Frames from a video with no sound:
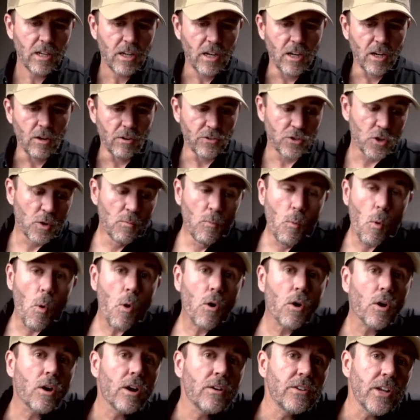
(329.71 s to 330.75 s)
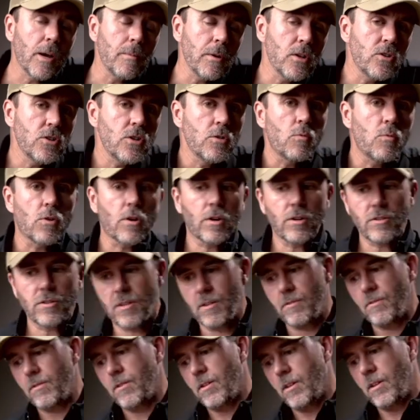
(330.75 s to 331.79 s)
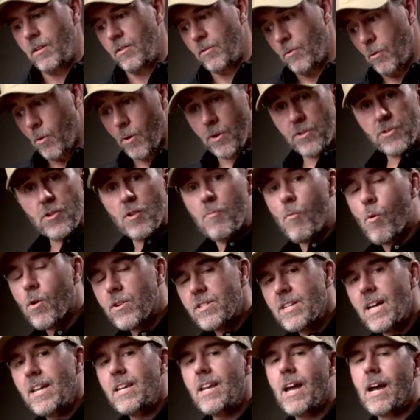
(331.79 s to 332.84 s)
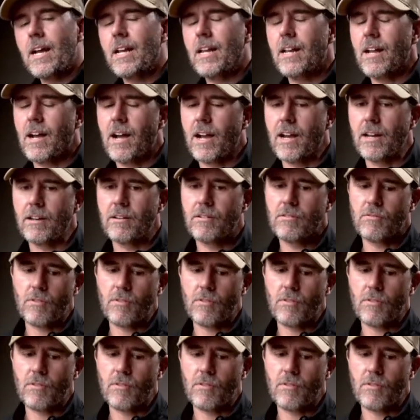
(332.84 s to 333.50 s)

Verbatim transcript: you know, is there more W-2 work than, or is there more 1099,